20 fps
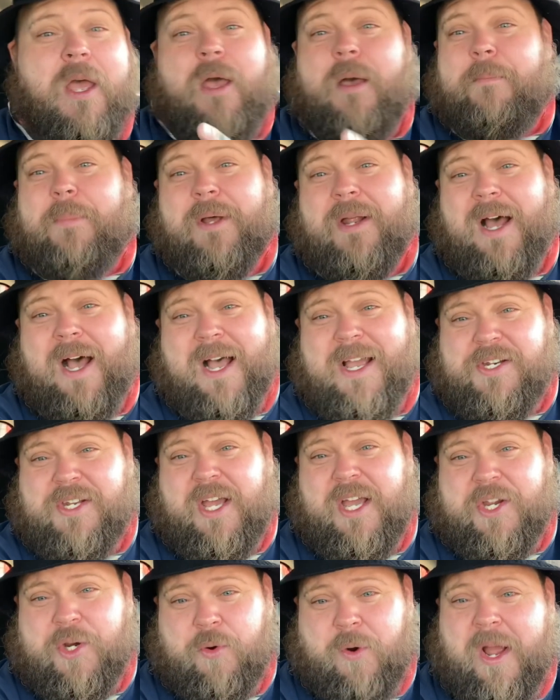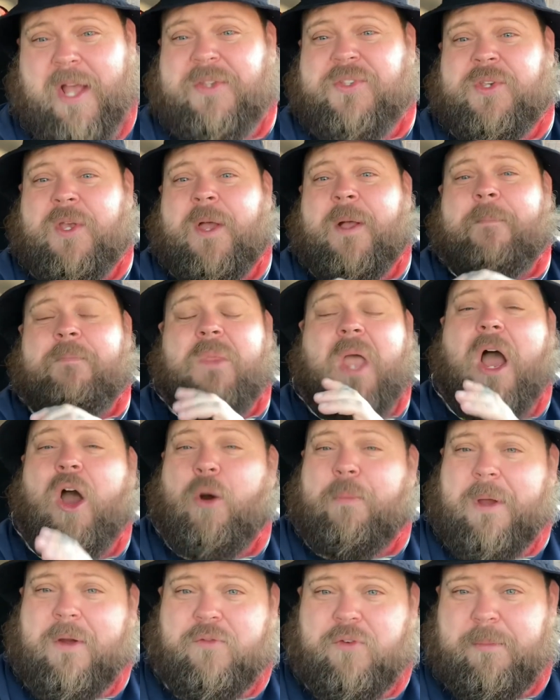But I digress. I
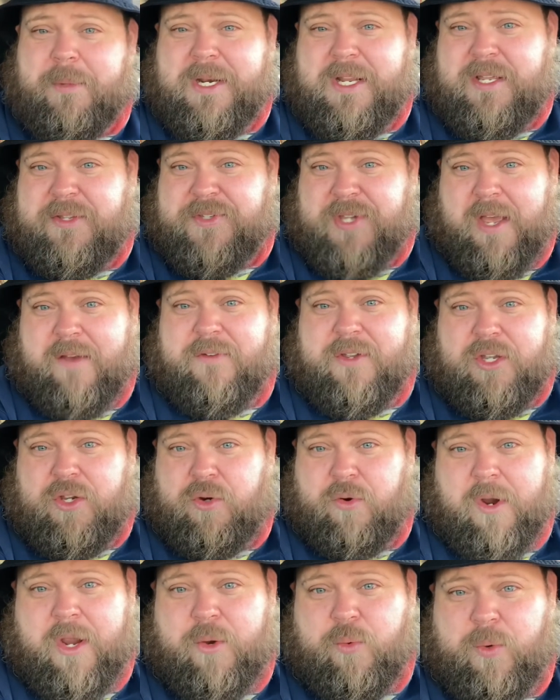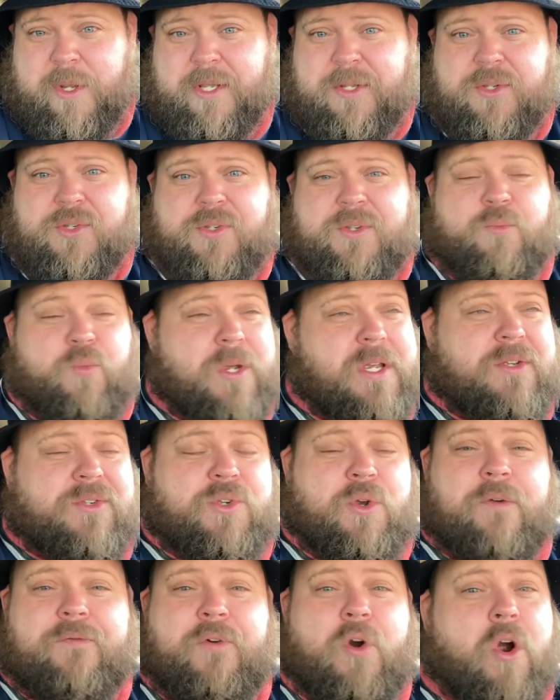hope everybody is having a great week
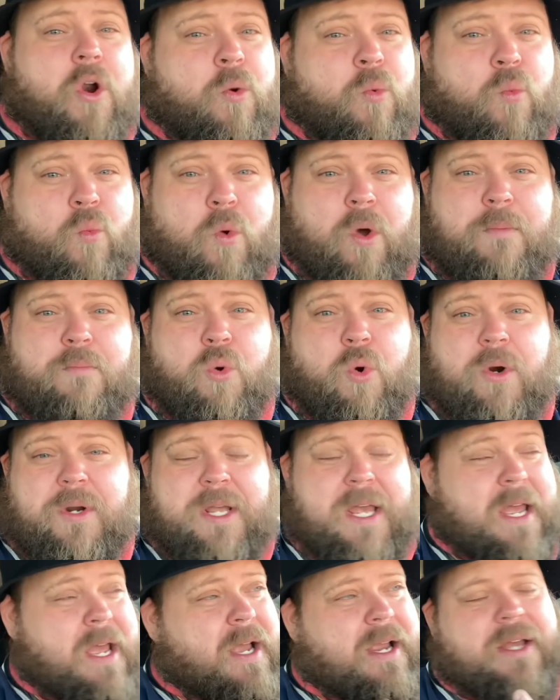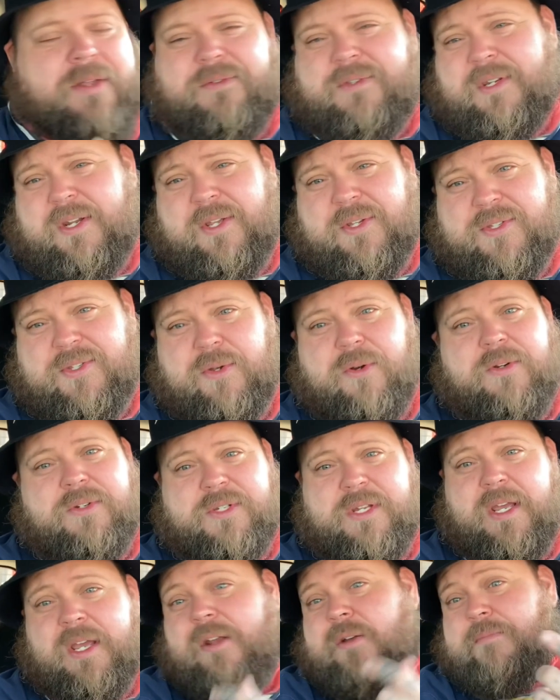so far. One more day. I got today's
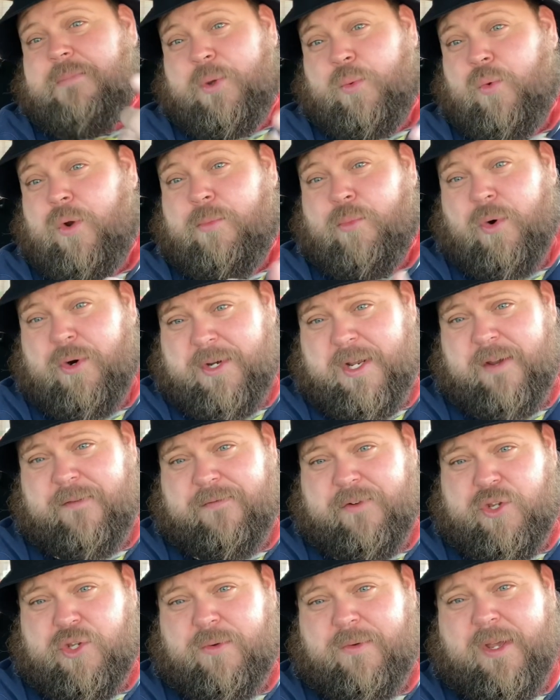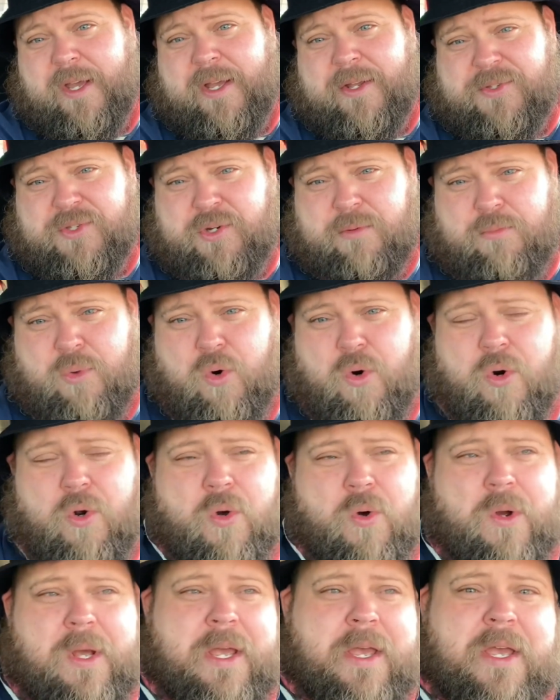Thursday. It'll be one more day for you guys
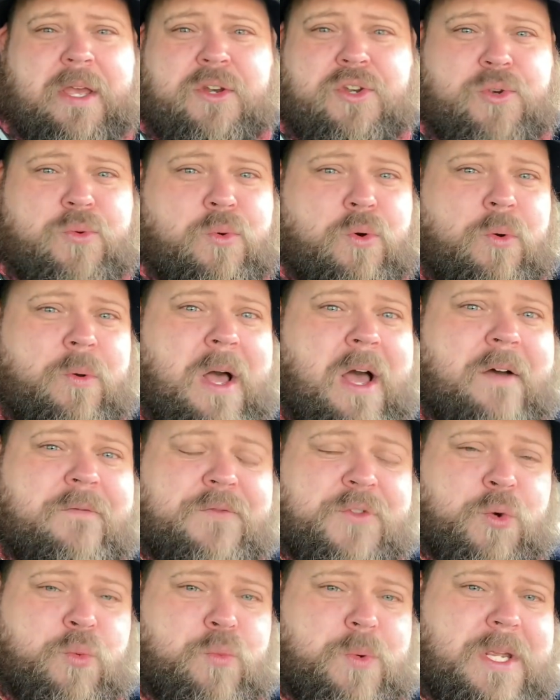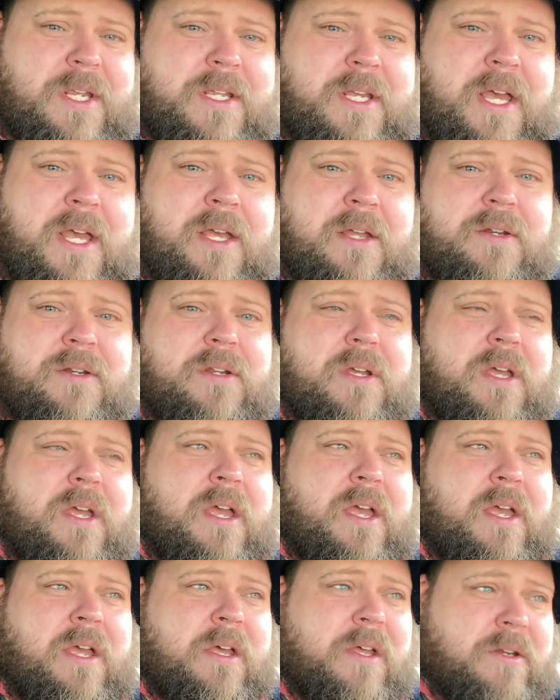tomorrow, and you will have the weekend.
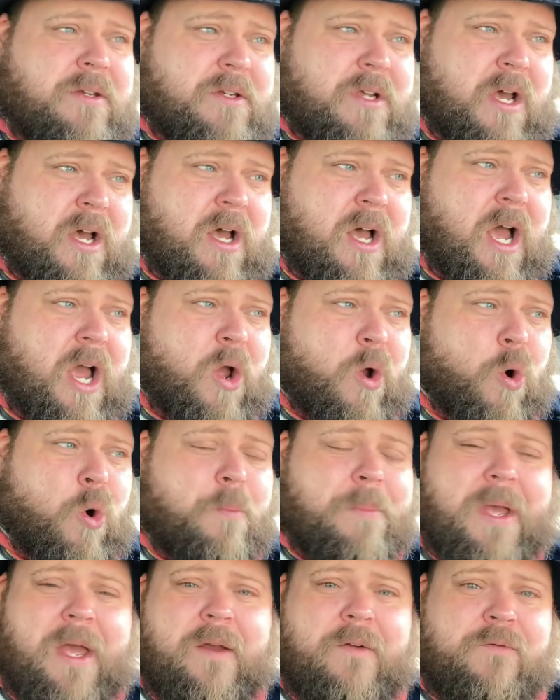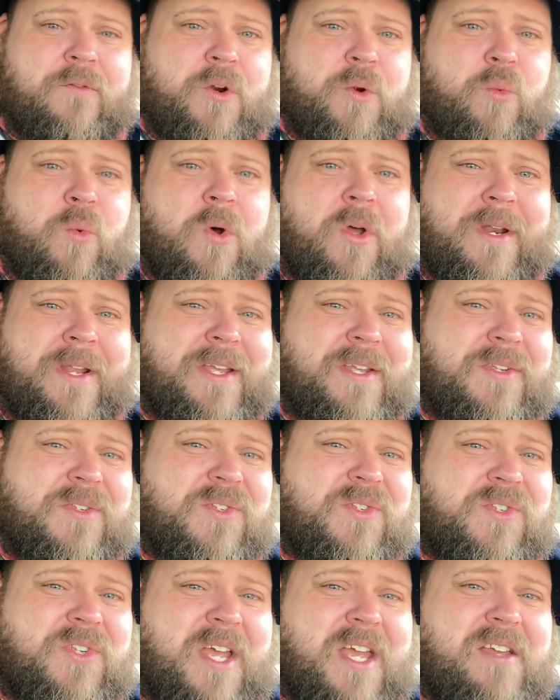And I hope everyone is
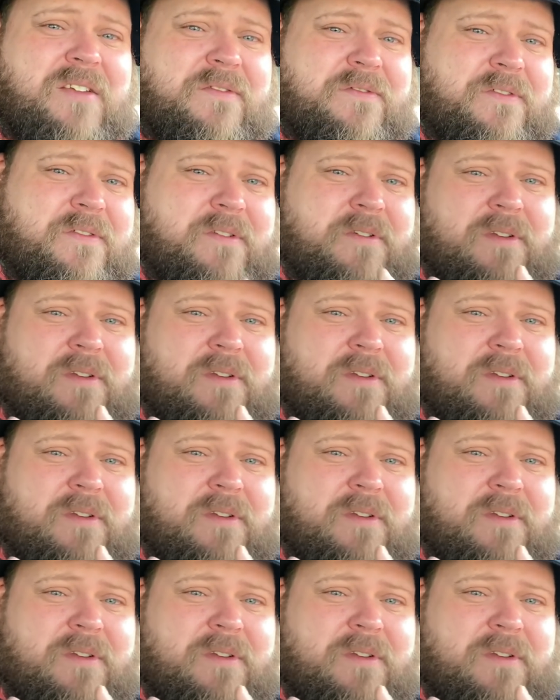safe